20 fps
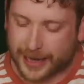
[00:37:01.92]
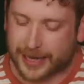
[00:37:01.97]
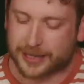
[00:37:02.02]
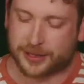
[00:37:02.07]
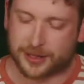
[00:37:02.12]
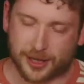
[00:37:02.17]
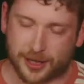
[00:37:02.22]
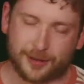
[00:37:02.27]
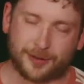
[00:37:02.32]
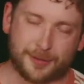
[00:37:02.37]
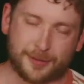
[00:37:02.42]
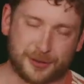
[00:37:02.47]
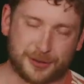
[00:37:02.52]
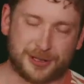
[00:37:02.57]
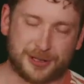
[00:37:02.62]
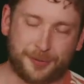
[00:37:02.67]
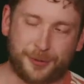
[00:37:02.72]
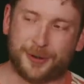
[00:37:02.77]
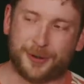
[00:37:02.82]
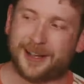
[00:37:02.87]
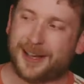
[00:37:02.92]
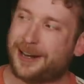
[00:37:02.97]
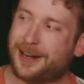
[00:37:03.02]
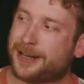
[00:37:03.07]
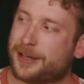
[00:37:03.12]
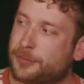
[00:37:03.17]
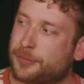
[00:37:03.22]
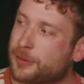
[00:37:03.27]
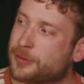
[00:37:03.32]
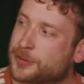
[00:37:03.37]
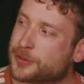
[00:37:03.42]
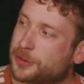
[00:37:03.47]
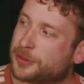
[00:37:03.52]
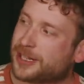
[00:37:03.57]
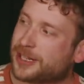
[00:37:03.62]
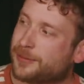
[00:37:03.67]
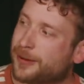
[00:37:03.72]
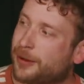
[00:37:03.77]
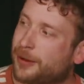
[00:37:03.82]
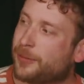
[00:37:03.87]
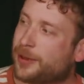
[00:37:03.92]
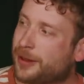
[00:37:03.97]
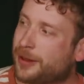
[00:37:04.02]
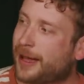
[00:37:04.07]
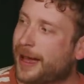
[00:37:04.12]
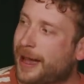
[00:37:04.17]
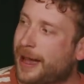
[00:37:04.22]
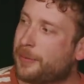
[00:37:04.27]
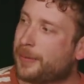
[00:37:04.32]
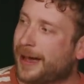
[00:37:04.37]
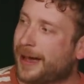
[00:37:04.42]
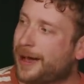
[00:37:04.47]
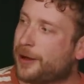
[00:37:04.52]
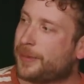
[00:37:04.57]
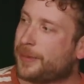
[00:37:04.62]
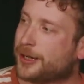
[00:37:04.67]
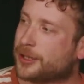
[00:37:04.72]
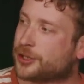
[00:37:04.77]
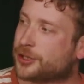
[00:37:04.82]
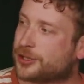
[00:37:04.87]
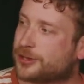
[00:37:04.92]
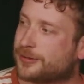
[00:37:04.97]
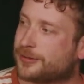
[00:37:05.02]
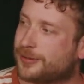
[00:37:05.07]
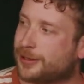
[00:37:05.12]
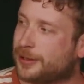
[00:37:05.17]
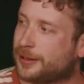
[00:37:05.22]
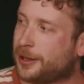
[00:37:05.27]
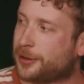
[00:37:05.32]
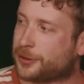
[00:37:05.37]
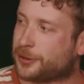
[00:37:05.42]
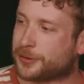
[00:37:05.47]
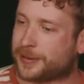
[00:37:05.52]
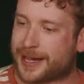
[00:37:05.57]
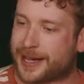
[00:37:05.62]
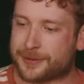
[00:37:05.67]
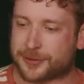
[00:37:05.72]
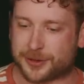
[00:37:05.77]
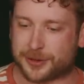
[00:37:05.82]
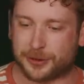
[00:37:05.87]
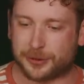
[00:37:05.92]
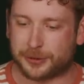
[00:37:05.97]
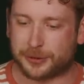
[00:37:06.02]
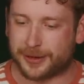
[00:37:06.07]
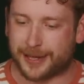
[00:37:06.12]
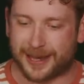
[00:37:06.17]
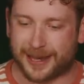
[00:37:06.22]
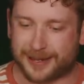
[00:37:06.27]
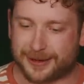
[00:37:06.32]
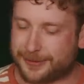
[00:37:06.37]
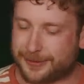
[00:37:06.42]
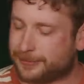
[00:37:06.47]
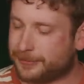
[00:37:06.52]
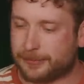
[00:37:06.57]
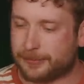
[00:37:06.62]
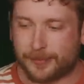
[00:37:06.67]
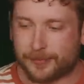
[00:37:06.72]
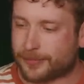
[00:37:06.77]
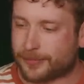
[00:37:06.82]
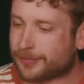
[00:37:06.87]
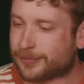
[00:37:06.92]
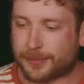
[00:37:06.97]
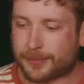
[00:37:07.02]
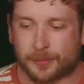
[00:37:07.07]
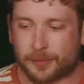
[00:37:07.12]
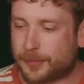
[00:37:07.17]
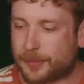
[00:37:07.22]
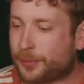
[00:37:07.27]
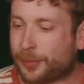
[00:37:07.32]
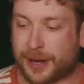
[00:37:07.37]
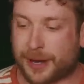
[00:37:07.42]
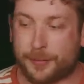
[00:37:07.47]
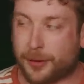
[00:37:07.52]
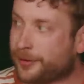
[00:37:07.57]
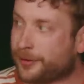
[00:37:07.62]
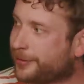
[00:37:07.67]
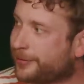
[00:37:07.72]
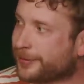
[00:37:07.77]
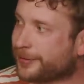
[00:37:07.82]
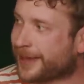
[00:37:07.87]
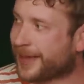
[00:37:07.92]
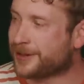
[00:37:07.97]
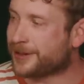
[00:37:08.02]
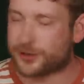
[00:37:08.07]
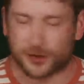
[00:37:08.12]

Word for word: guess this kind of comes to the point earlier we were talking about whether how, how much the local council in Plymouth can